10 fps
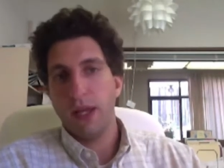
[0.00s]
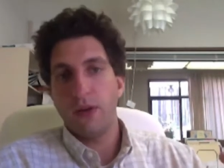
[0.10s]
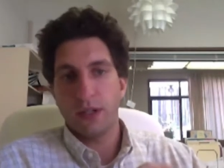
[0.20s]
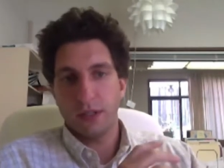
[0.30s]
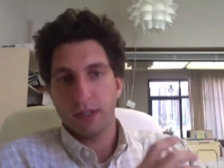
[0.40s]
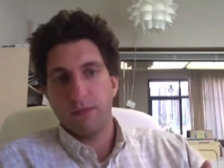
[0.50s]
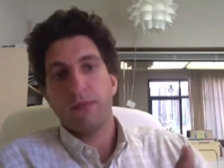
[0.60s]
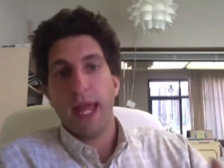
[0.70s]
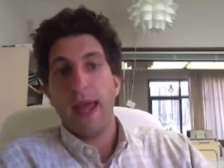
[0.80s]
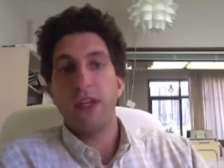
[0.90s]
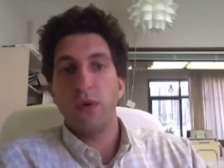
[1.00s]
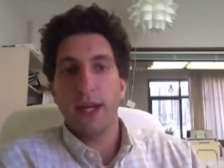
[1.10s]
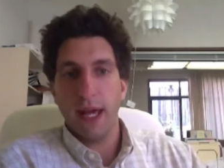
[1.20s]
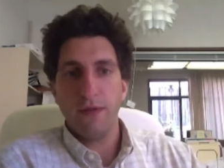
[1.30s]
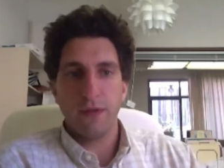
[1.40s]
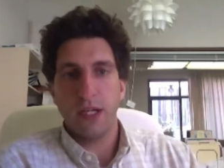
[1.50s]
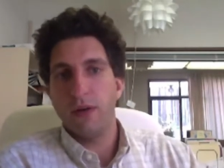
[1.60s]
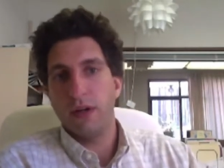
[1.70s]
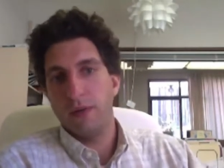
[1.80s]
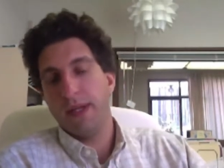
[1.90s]
either just gave you a gift.
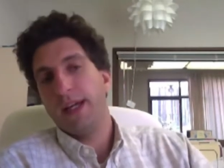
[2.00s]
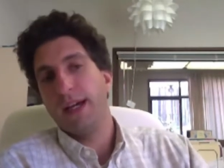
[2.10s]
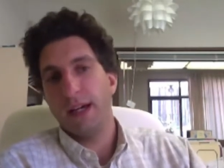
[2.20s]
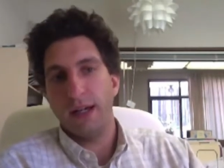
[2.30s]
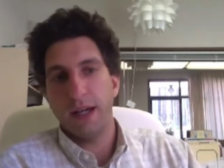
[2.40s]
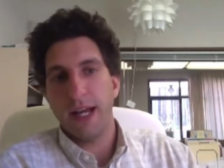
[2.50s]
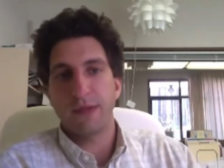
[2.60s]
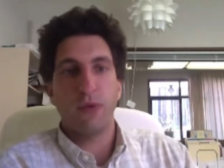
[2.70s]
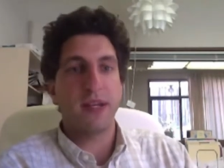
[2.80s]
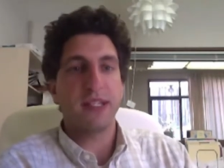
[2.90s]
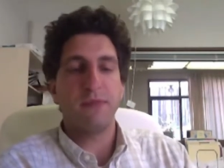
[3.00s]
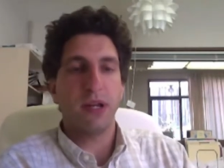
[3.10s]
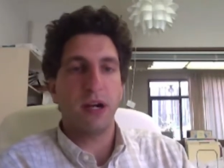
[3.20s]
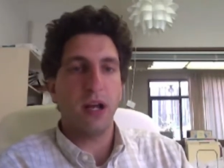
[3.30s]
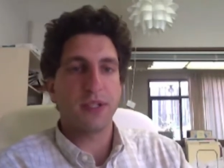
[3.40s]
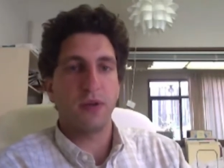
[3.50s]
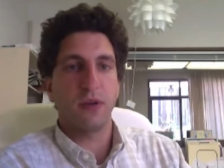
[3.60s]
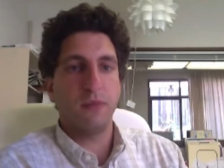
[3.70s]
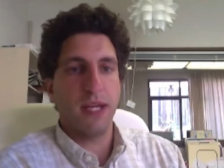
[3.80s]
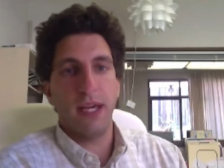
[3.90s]
It could be a nice present, but it also
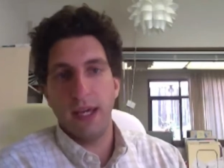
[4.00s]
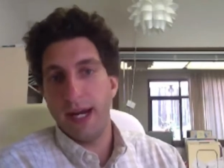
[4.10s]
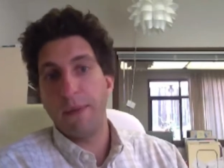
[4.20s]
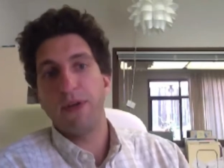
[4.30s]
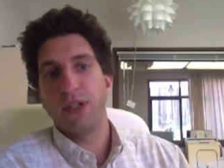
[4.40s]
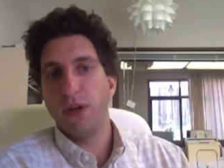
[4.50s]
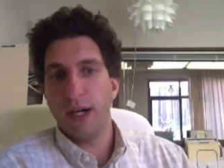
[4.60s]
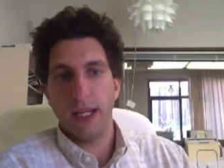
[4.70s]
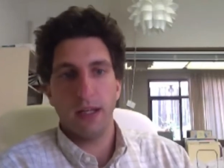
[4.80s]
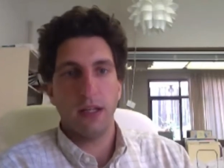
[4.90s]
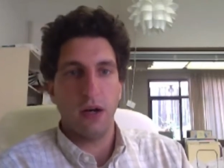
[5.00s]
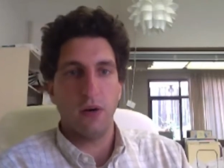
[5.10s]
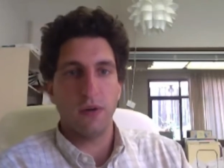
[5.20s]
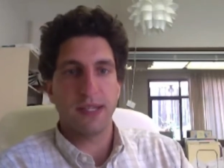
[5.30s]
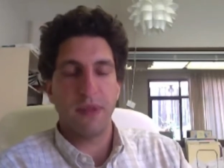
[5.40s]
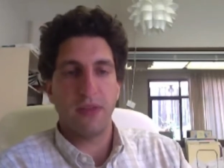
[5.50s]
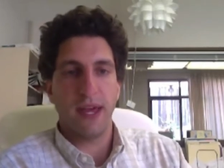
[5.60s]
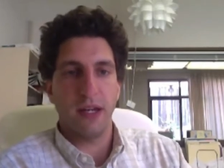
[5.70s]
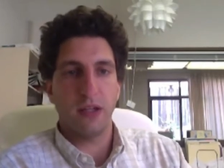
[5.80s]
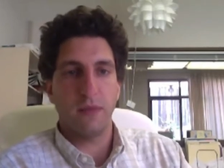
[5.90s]
could be an opportunity, or something
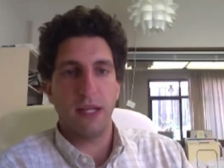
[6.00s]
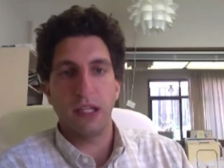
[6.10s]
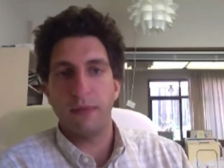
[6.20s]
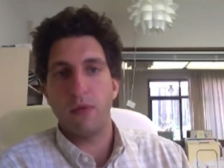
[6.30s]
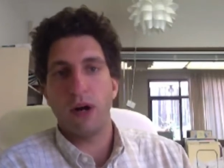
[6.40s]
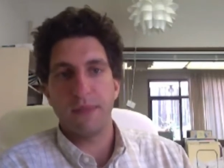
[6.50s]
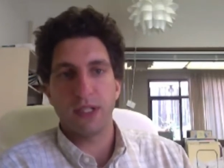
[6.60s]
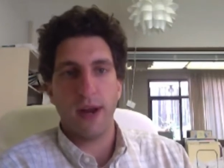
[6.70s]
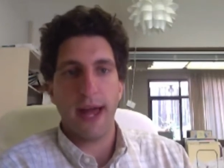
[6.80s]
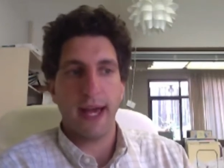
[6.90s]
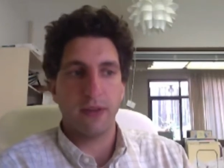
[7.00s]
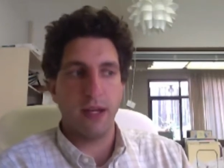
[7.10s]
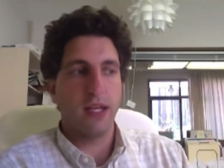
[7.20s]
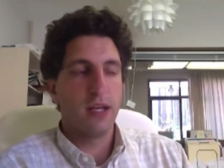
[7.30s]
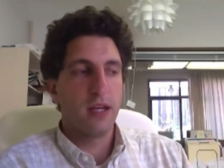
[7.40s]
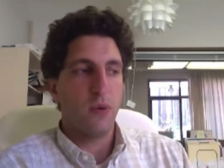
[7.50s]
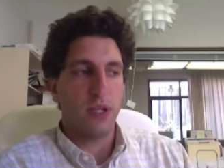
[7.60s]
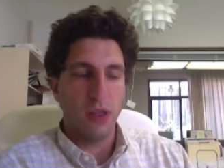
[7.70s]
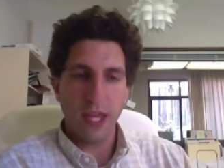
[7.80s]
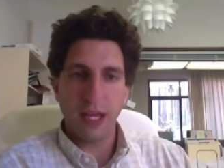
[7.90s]
that could be a little bit more abstract that when
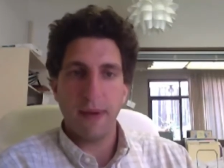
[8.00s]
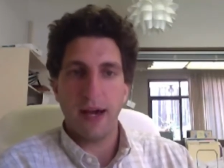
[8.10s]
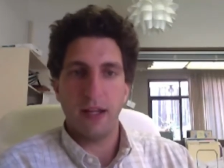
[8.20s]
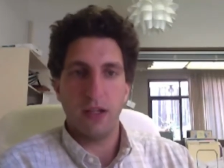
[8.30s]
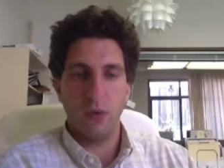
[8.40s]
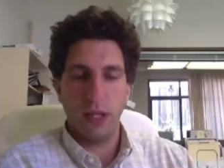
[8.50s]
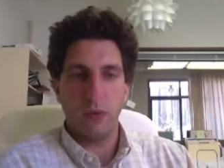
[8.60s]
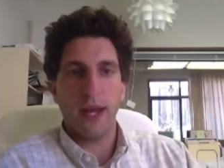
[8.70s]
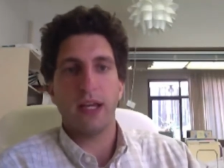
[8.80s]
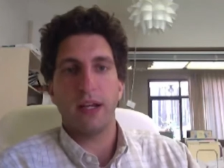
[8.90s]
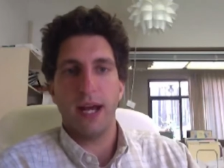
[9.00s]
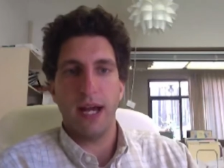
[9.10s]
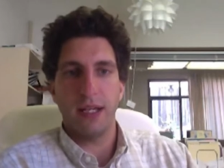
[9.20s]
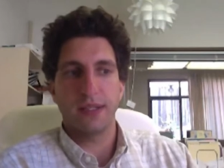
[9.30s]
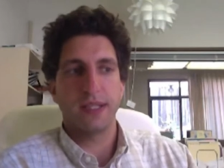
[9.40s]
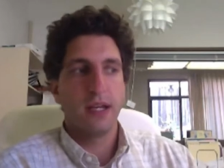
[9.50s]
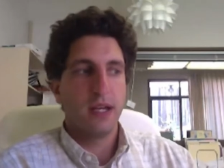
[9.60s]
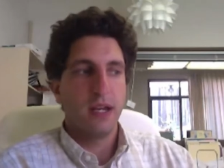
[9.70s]
you think about it, you really recognize